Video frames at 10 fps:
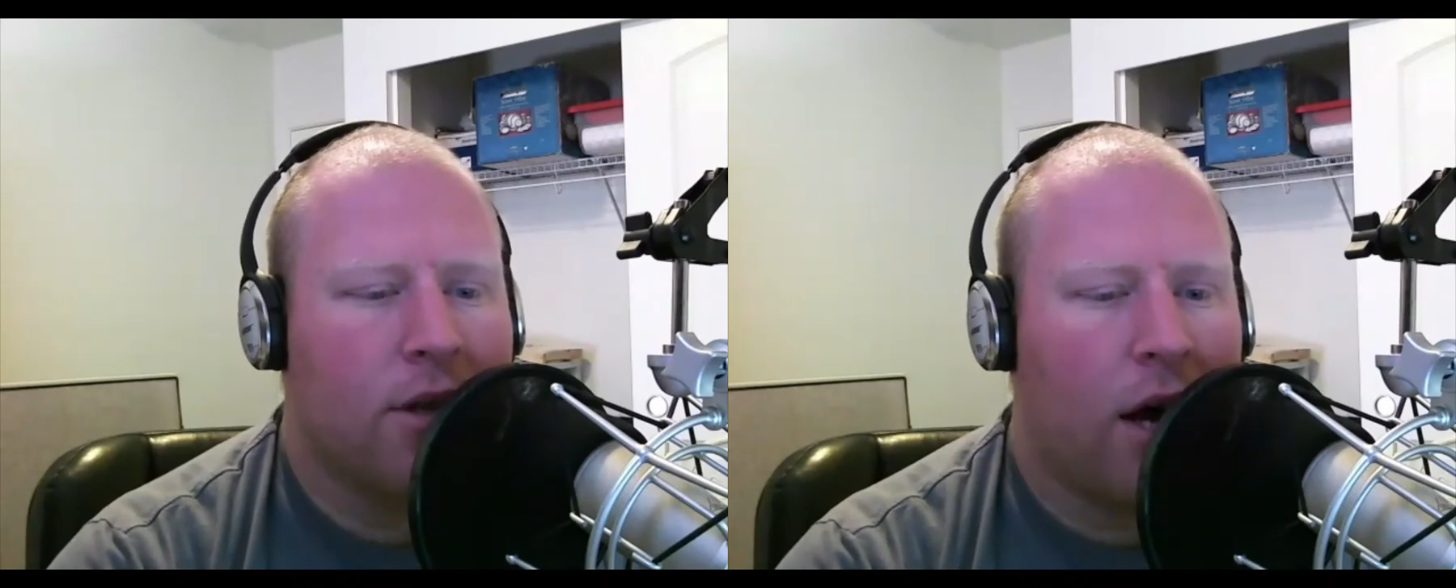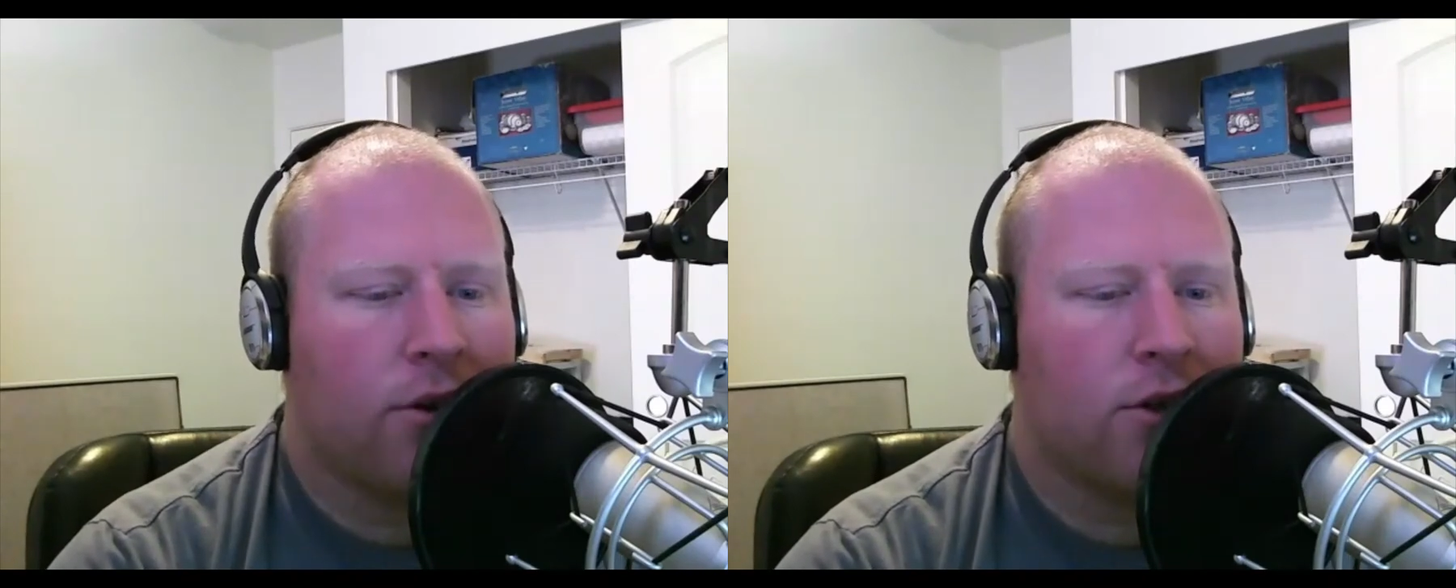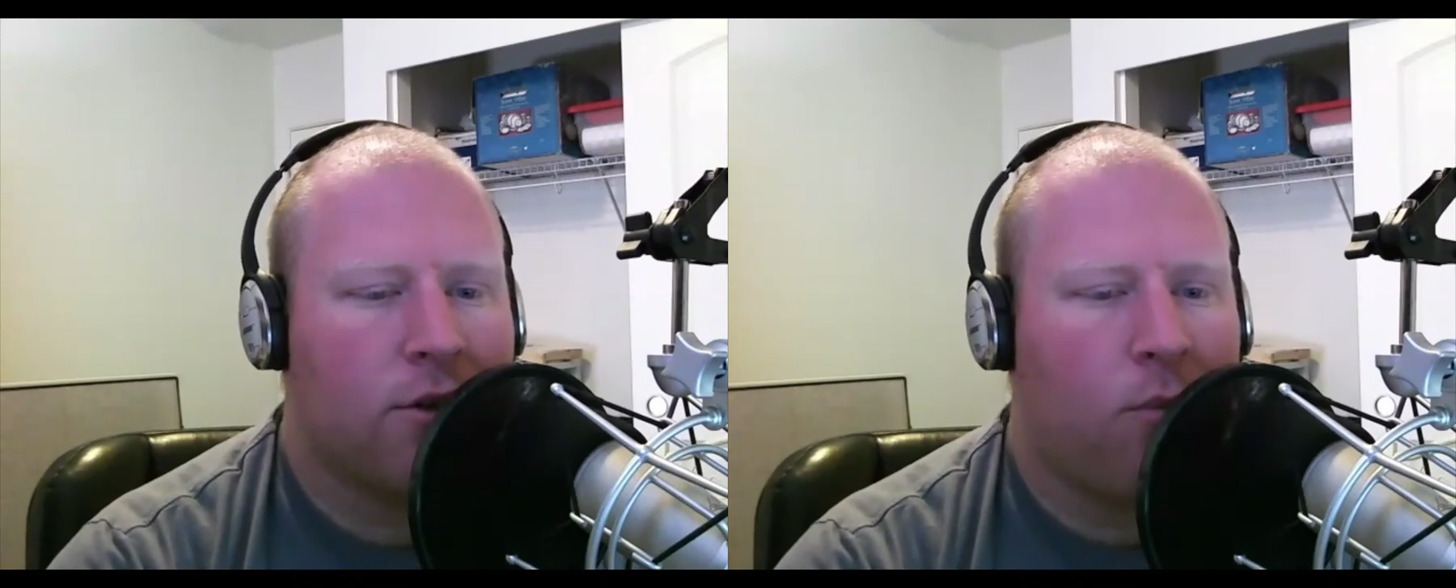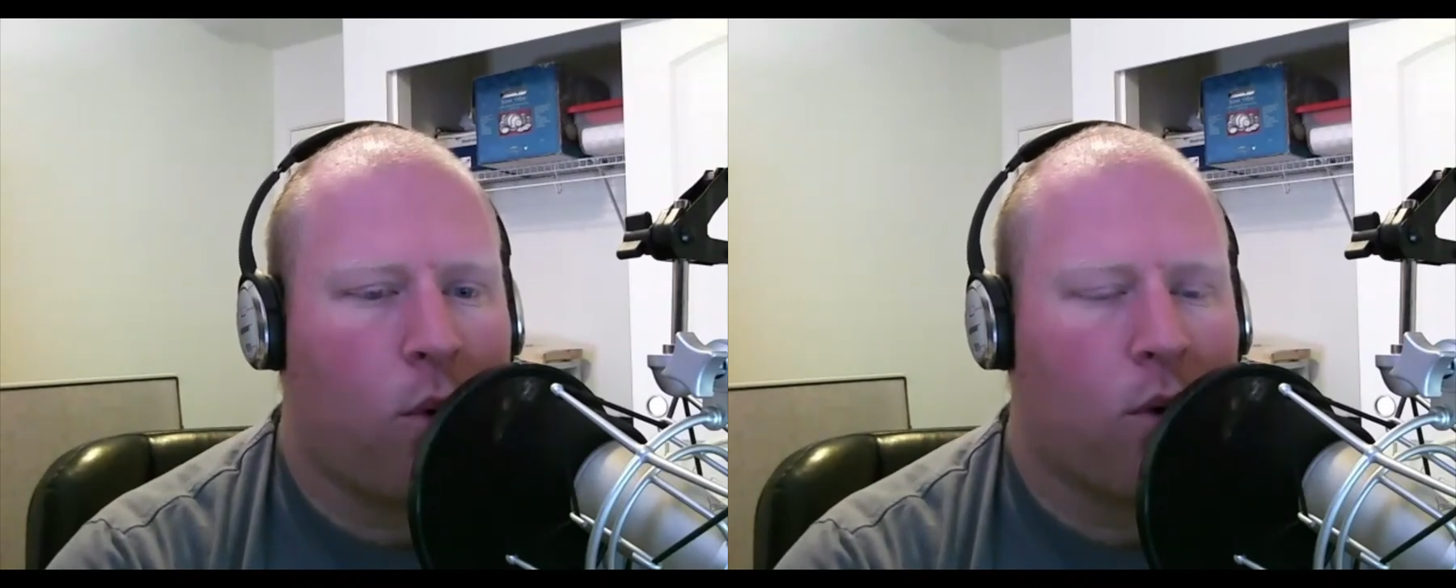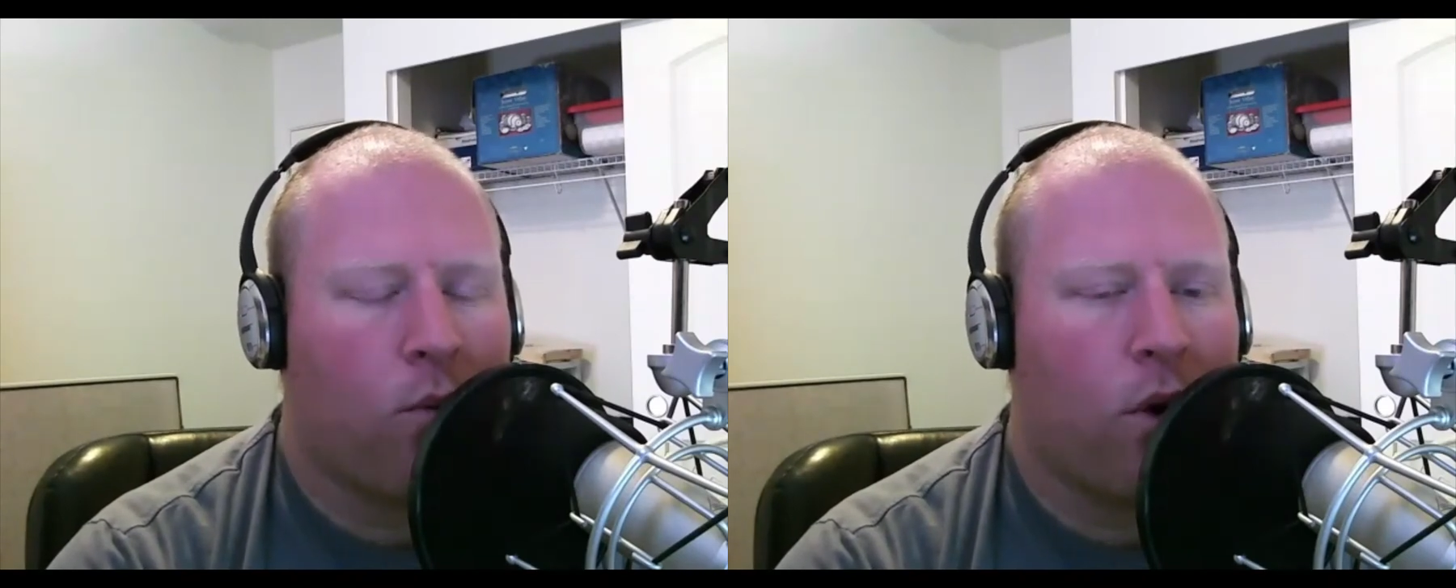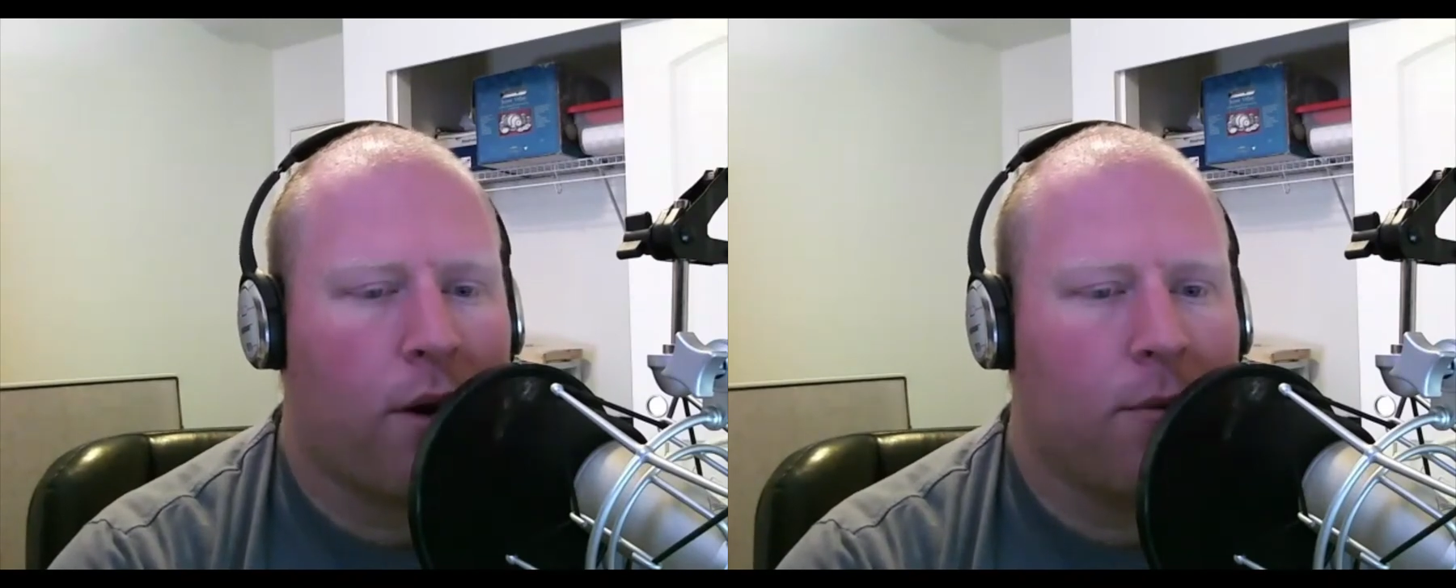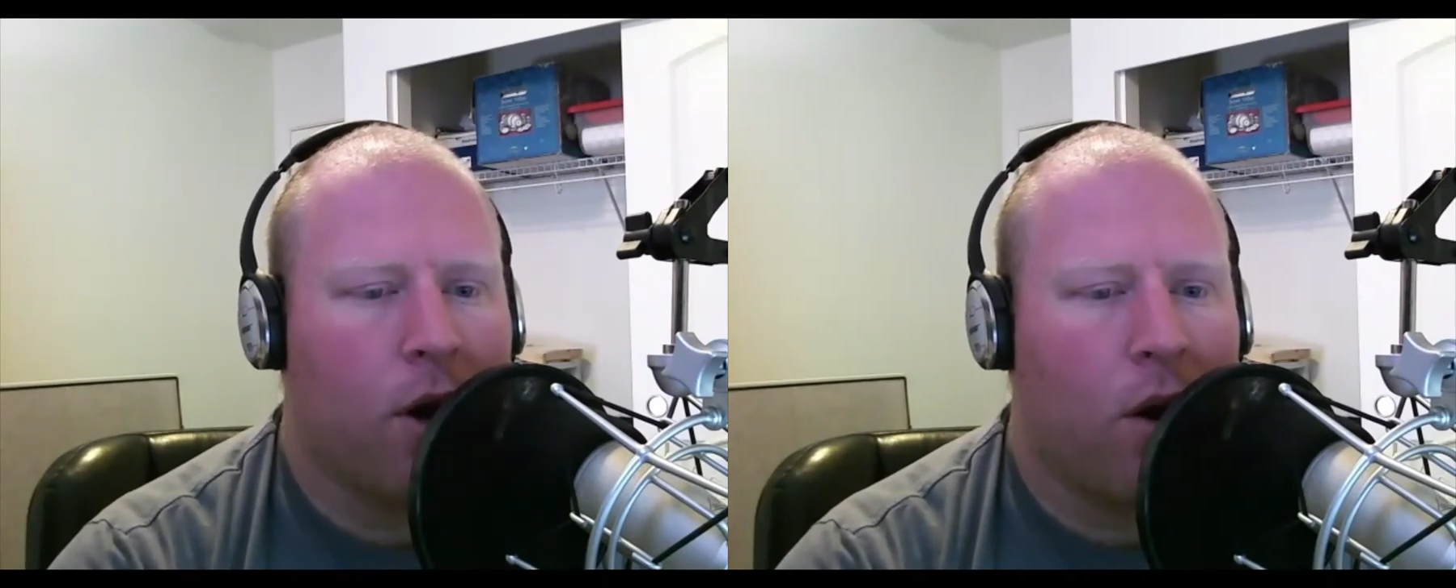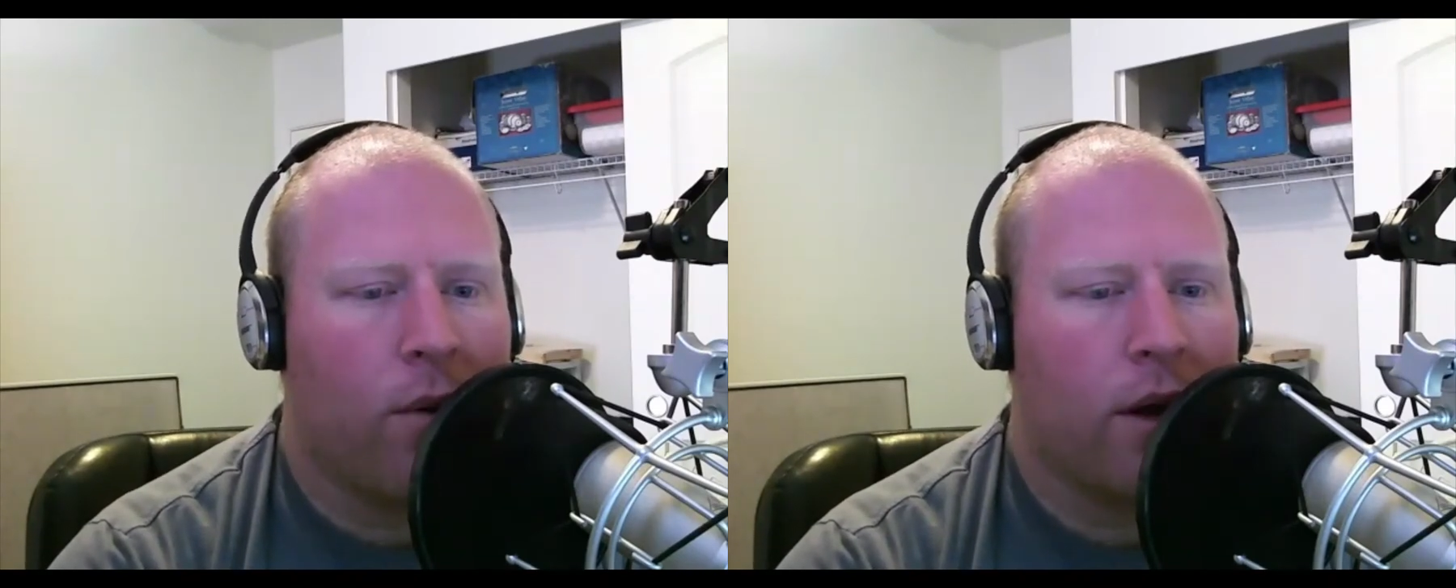not just important where I'm
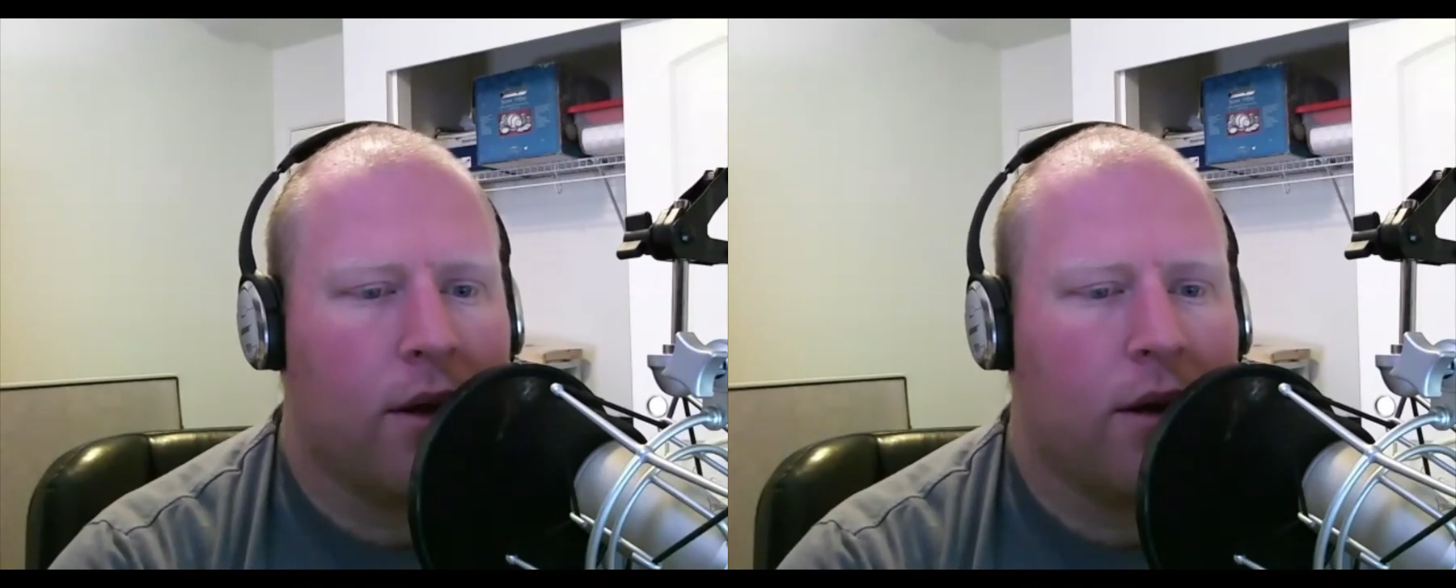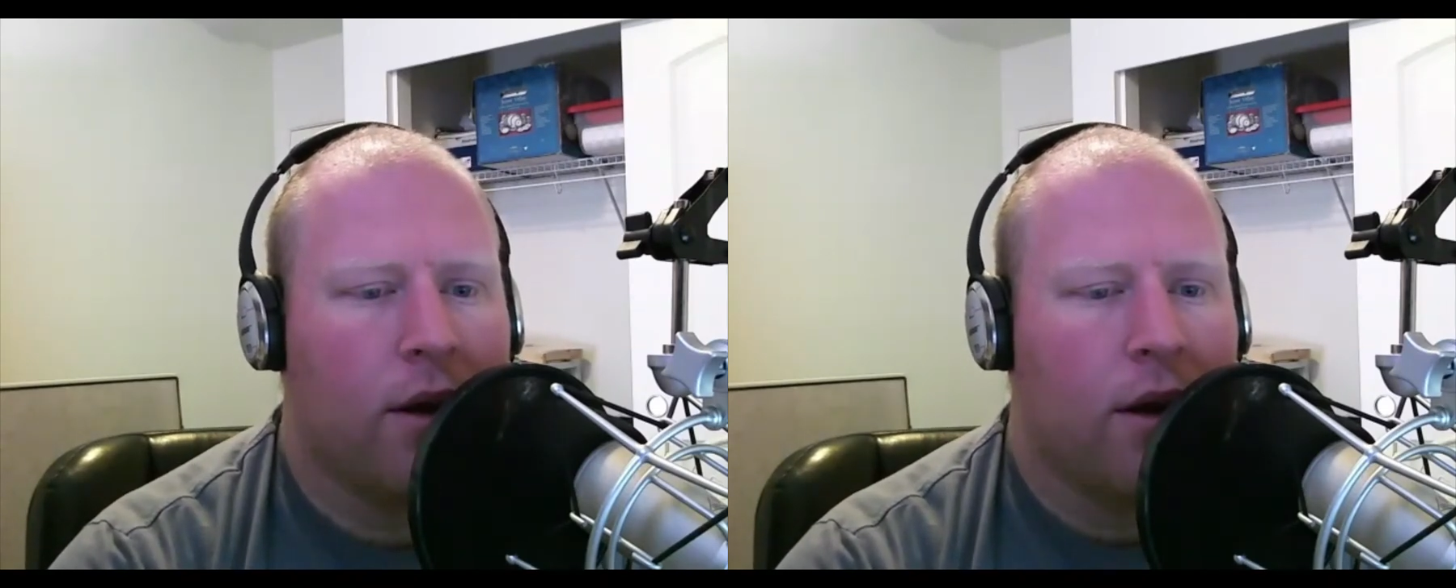going